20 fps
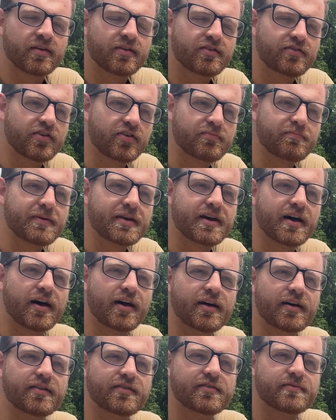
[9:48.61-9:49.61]
Just
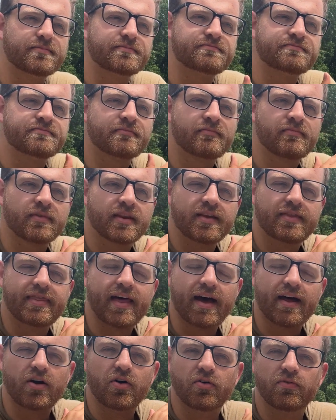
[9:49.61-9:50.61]
because
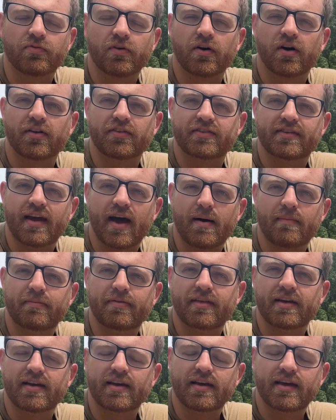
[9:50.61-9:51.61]
that overall depth